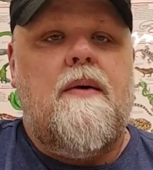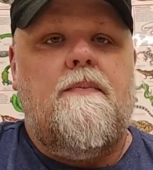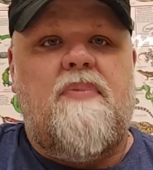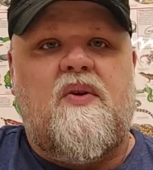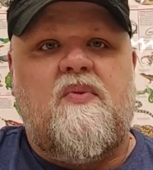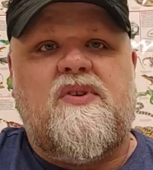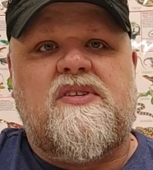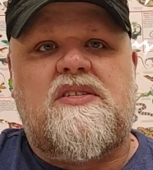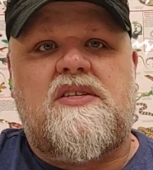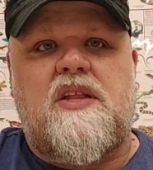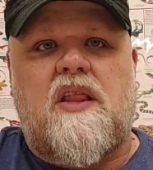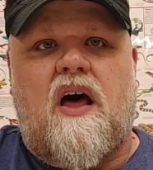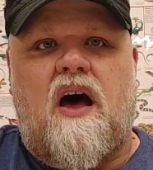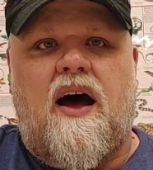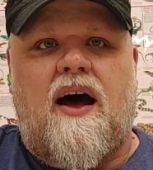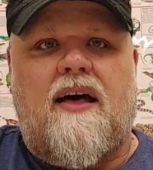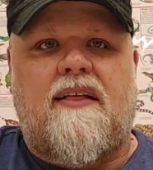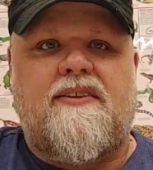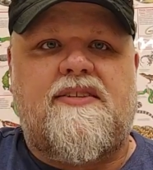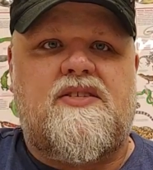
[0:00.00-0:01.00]
been with
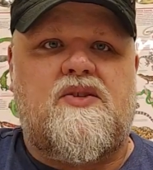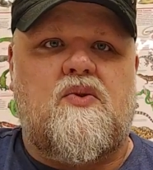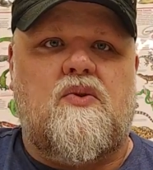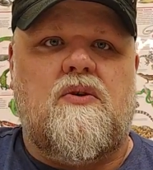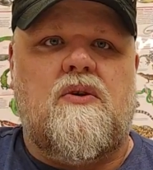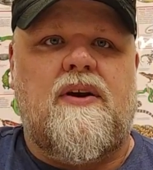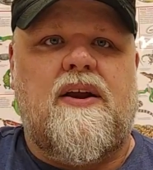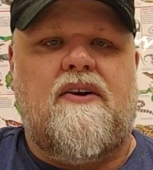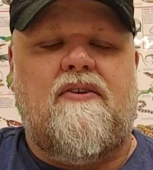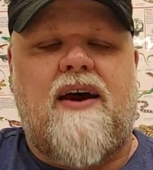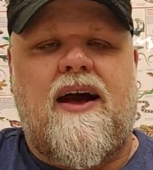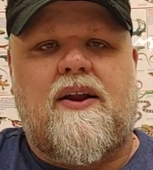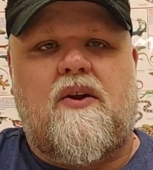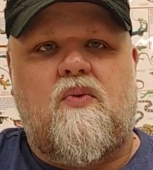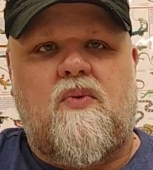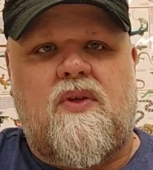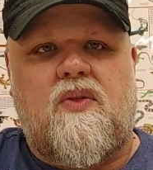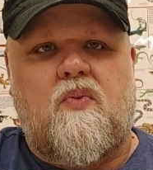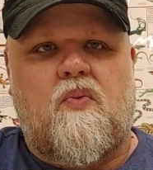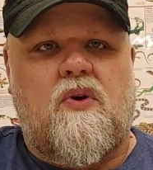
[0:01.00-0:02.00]
sloths or interacted
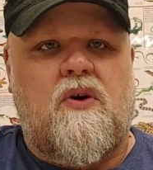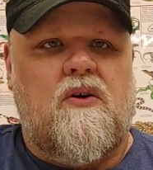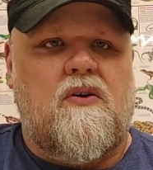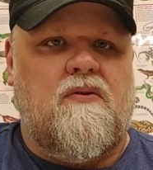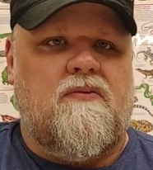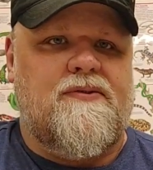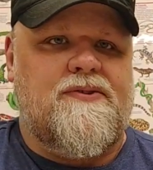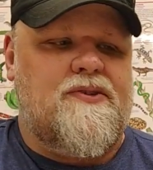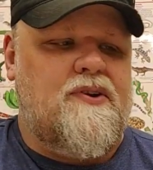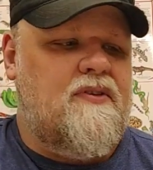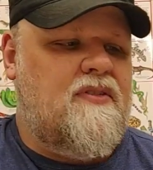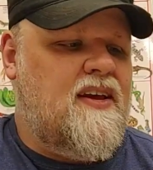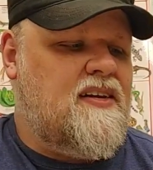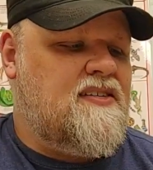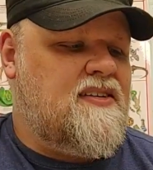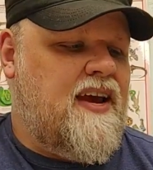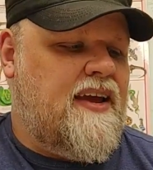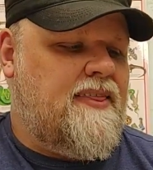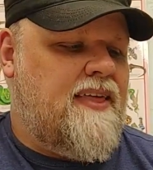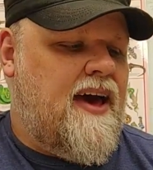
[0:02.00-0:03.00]
with wolves or
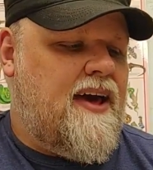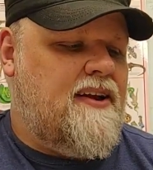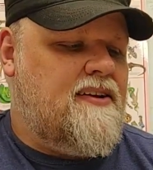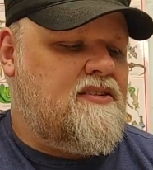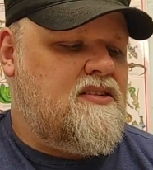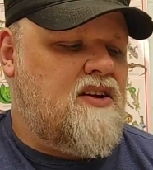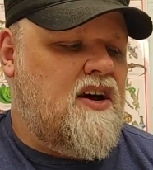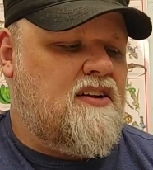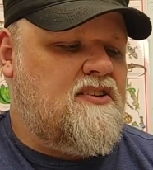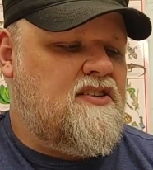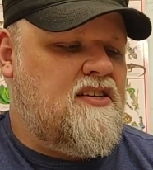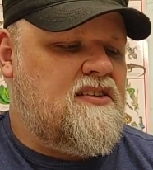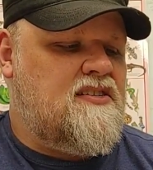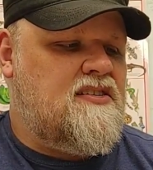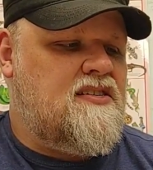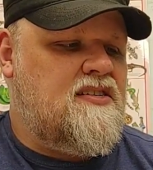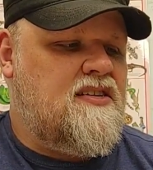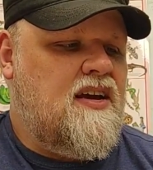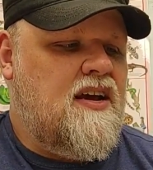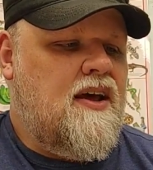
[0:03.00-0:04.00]
things like that. It's not
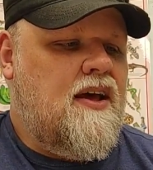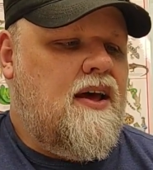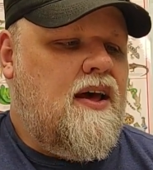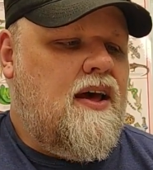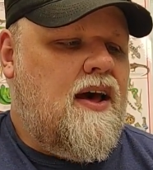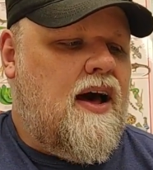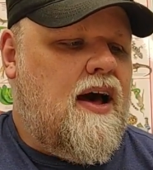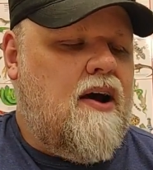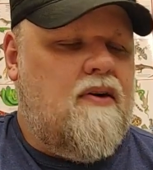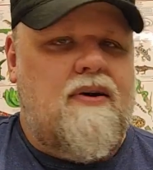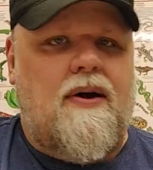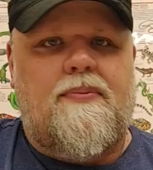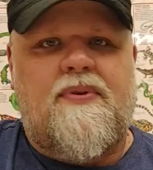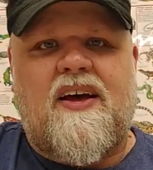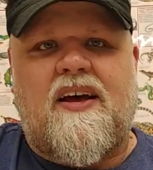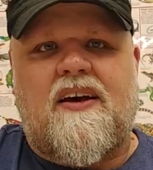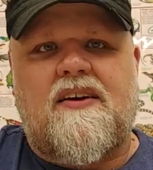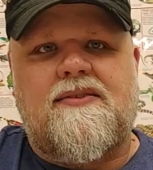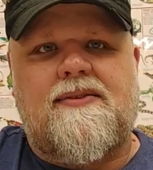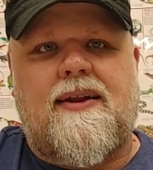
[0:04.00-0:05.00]
just
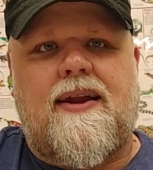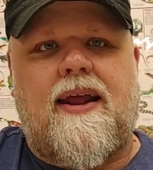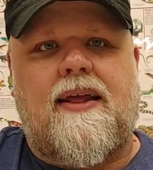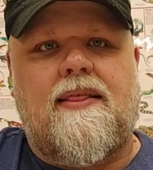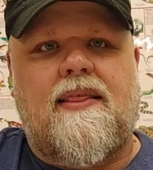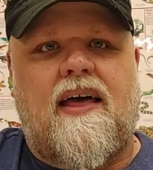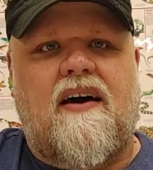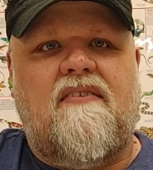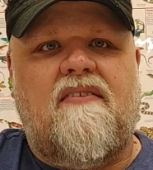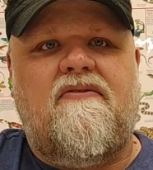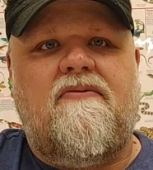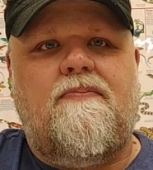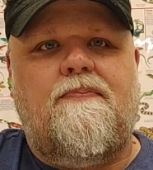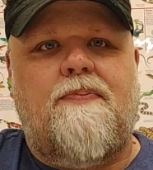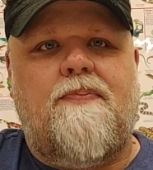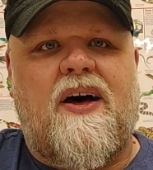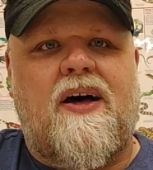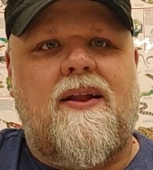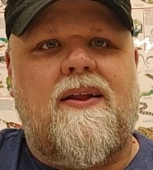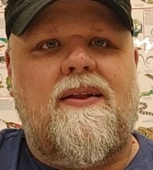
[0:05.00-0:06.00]
reptiles that I love,
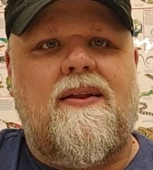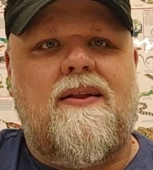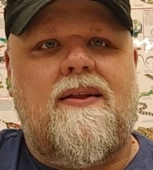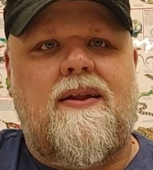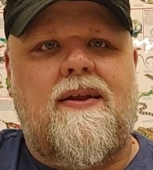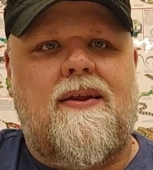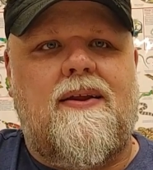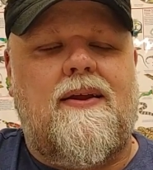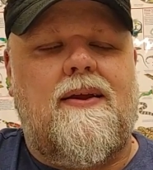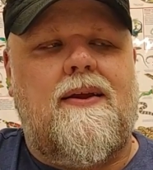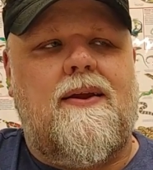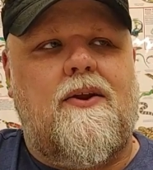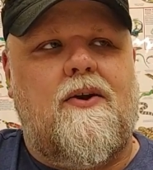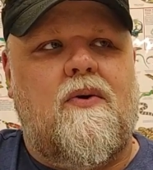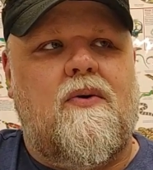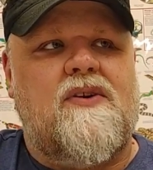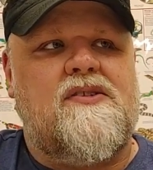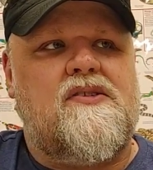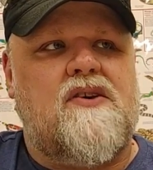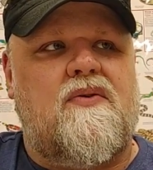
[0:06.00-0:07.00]
but
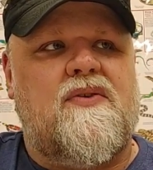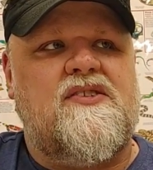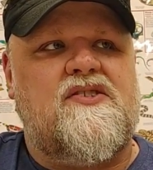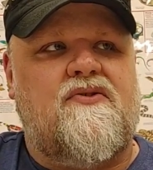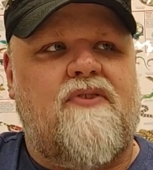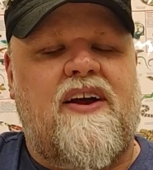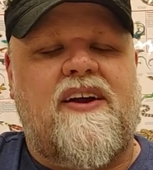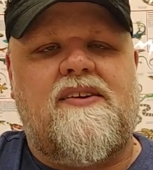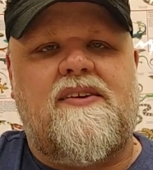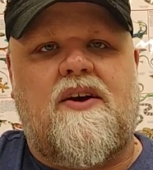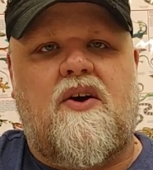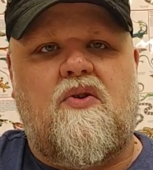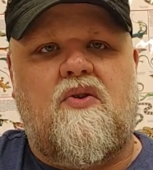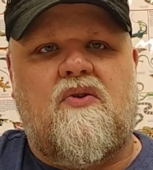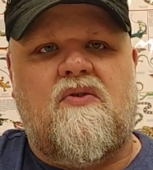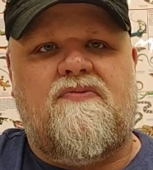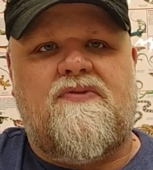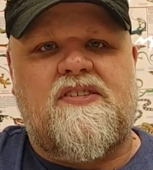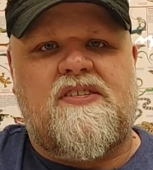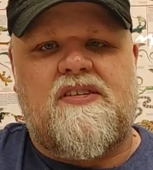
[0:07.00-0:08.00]
it's always great to go
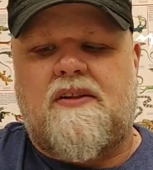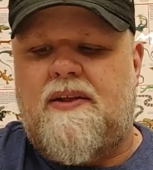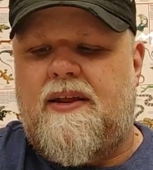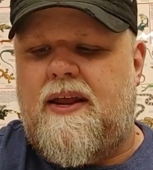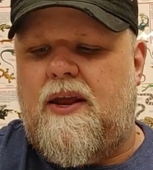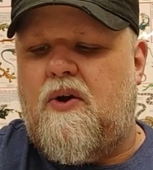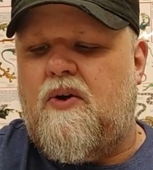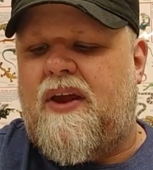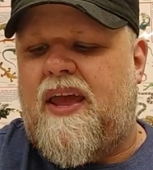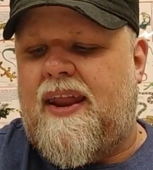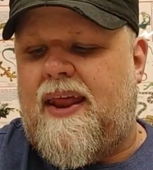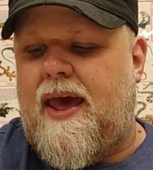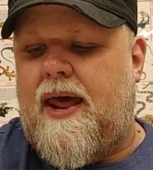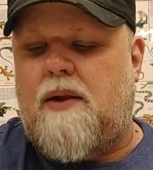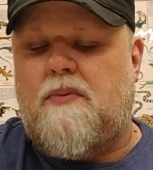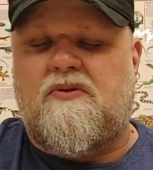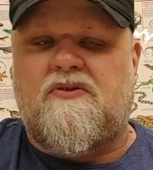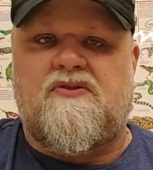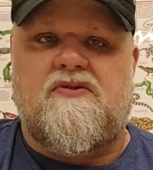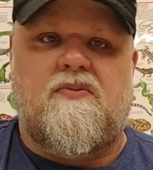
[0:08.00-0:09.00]
to a facility or get
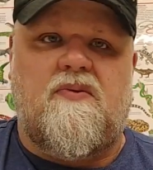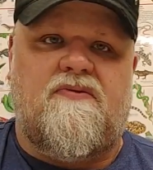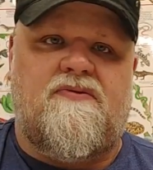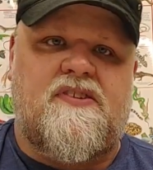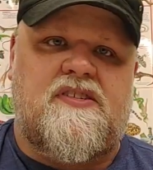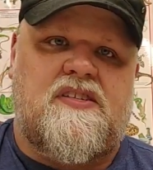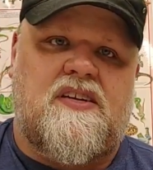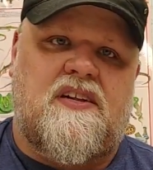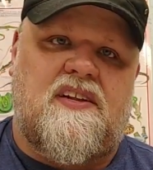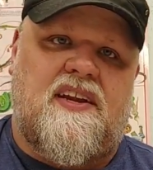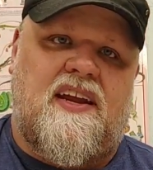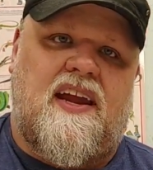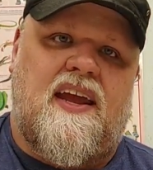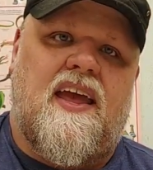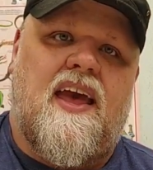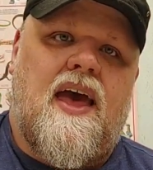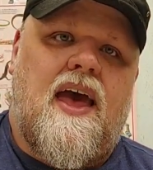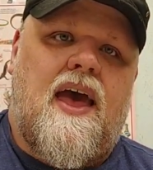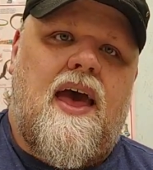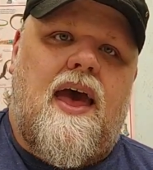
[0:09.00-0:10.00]
animals from a facility
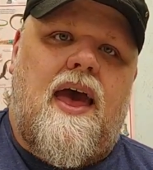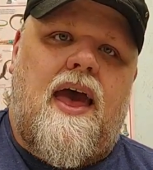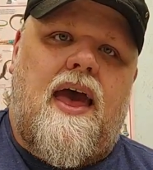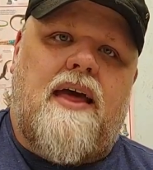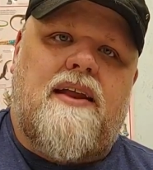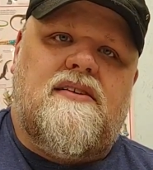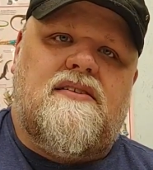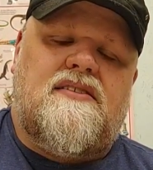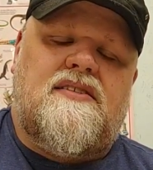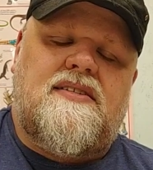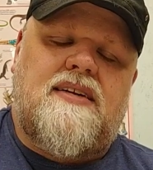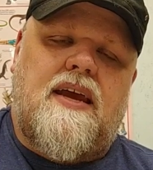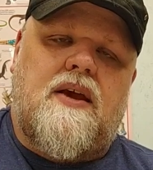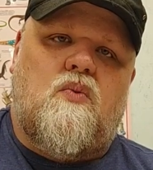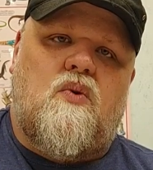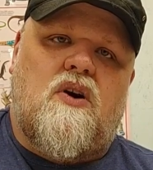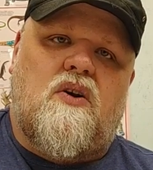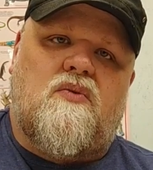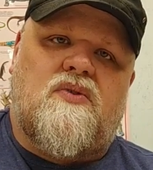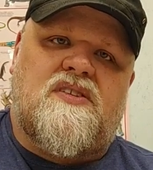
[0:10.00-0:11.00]
and see
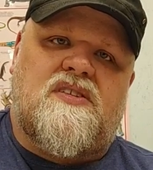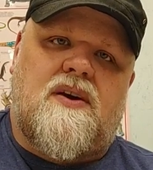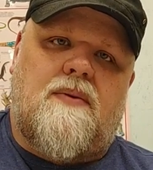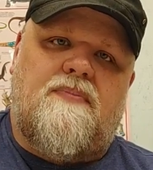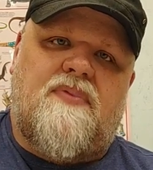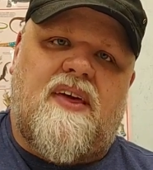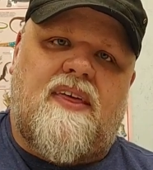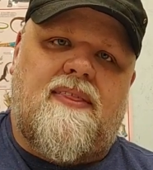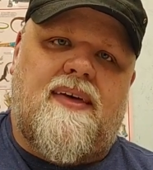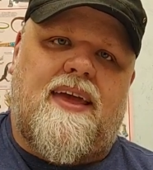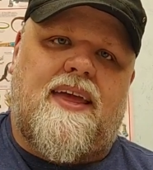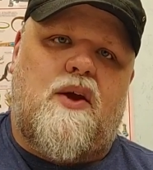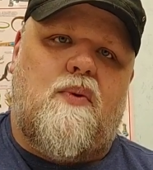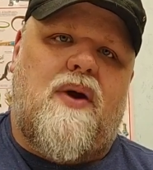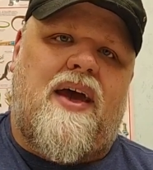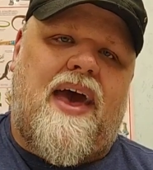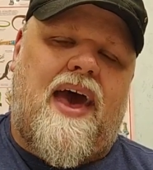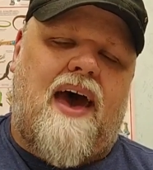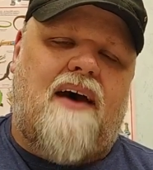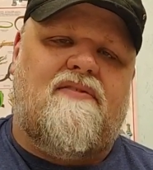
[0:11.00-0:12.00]
and work with something that you
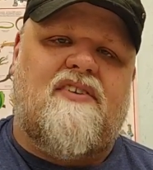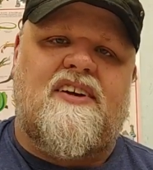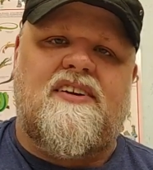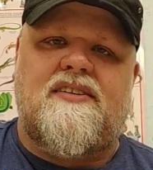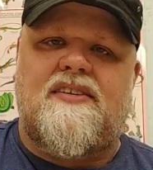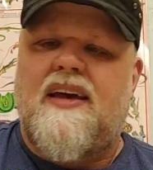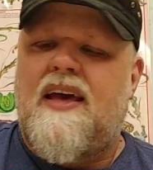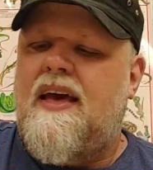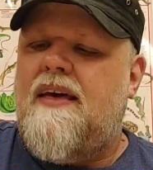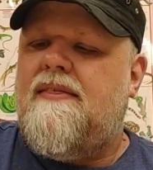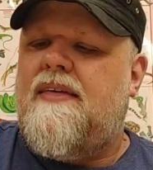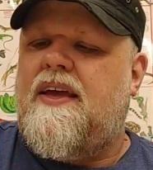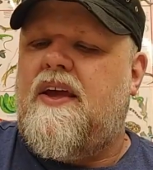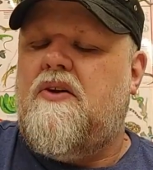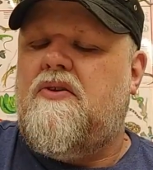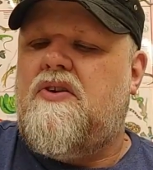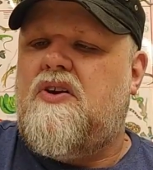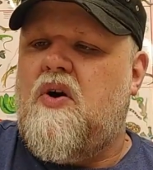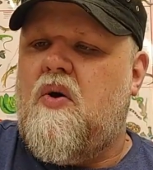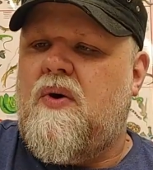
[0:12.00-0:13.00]
haven't, that
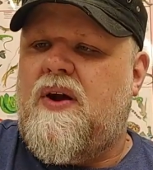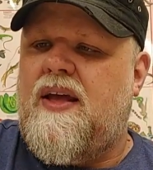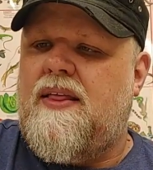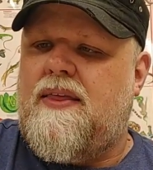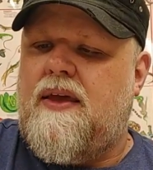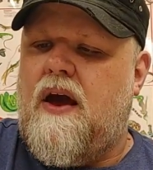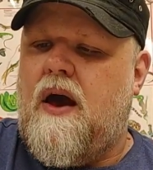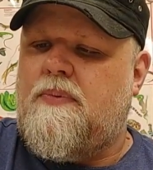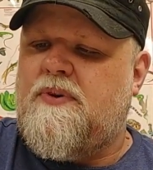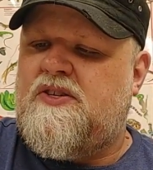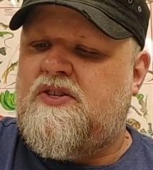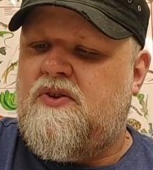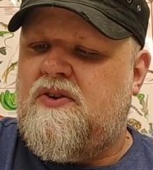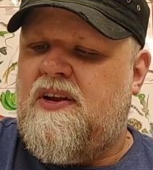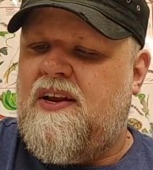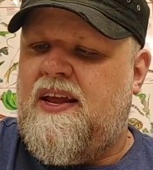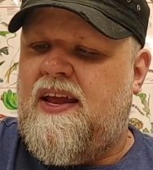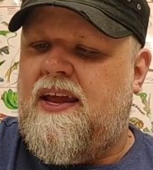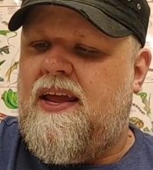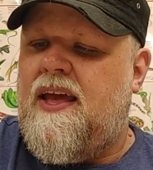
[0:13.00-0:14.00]
you don't get the
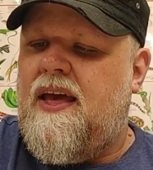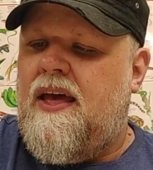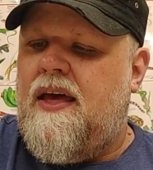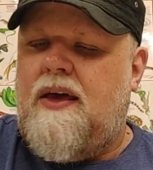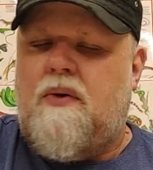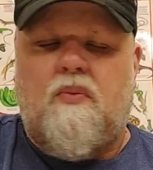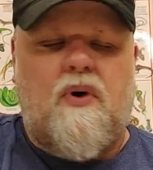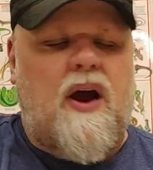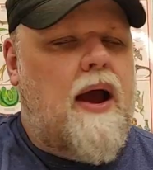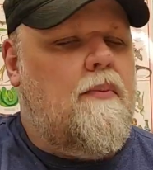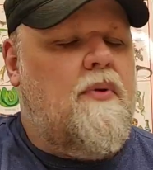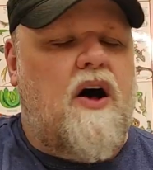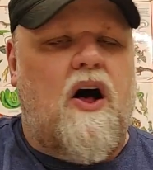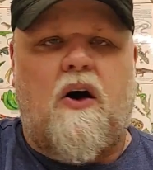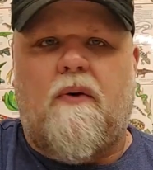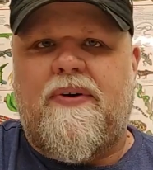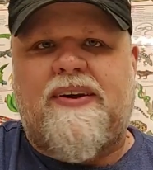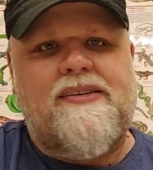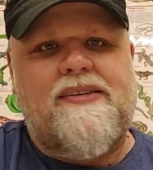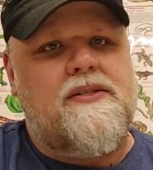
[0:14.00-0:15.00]
opportunity. I'm
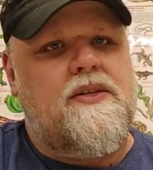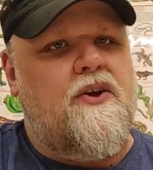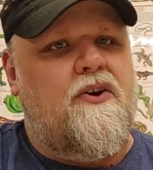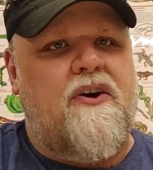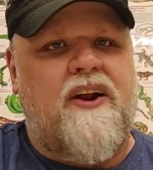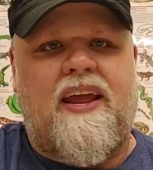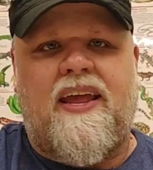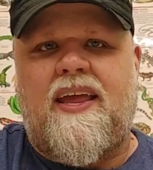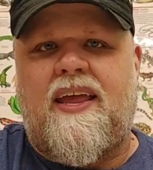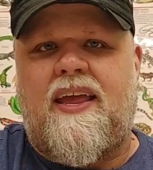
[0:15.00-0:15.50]
always learning,